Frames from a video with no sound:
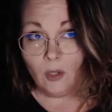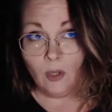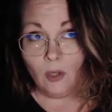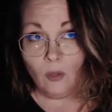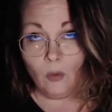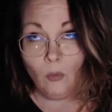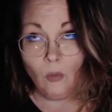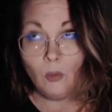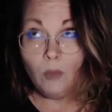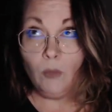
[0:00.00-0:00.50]

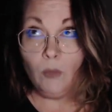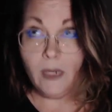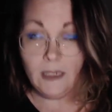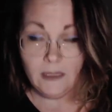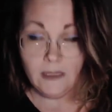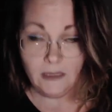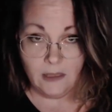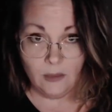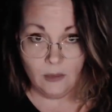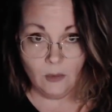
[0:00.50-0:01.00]
one way
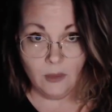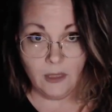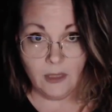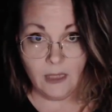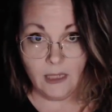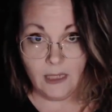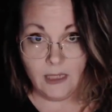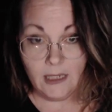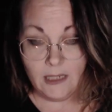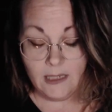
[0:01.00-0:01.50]
to deal with
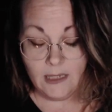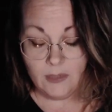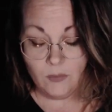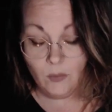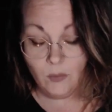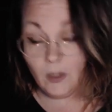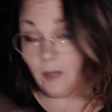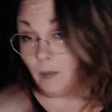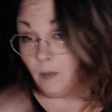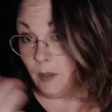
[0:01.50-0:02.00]
it is
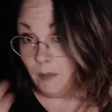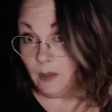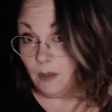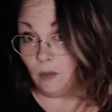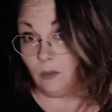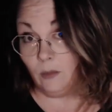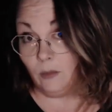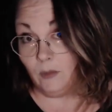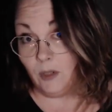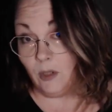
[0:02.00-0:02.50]
what I'm going to be
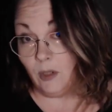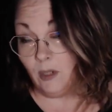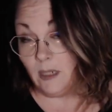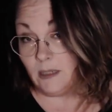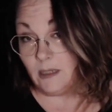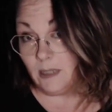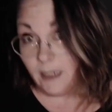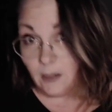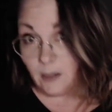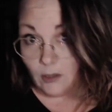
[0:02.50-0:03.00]
doing with you
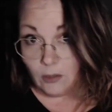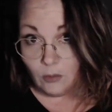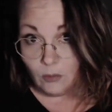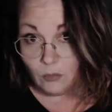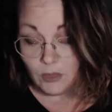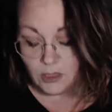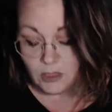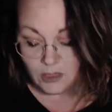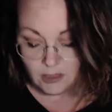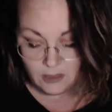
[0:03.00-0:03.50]
guys later,
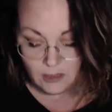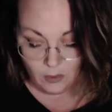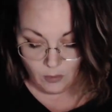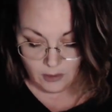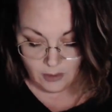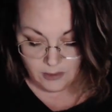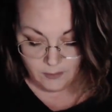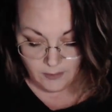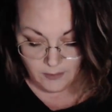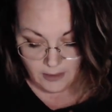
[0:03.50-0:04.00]
which is
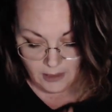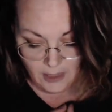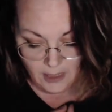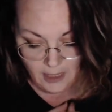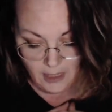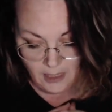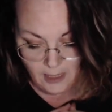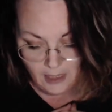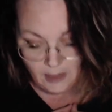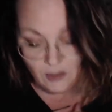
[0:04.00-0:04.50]
going to be
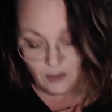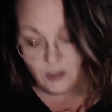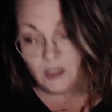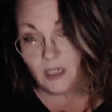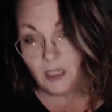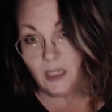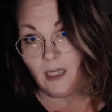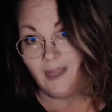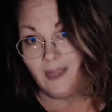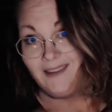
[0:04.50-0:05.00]
a
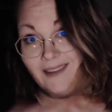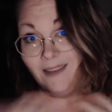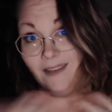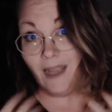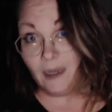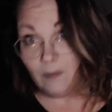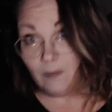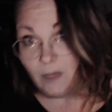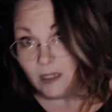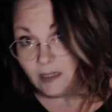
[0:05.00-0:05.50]
energetic
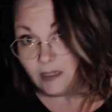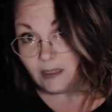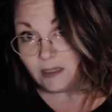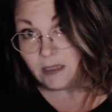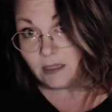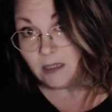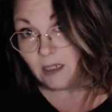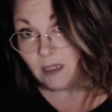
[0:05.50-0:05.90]
alignment,